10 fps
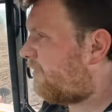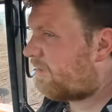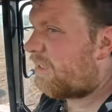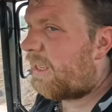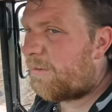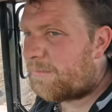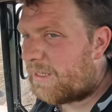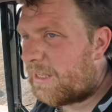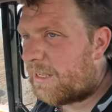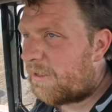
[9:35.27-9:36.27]
it doesn't help
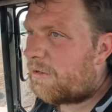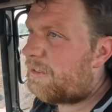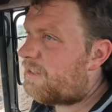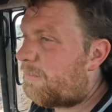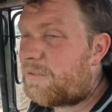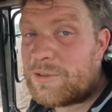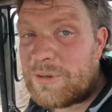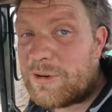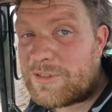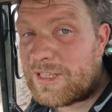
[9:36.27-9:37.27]
that I only slept for
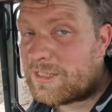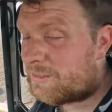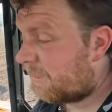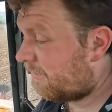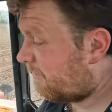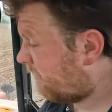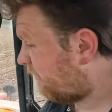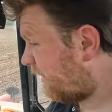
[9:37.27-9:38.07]
two hours last night, so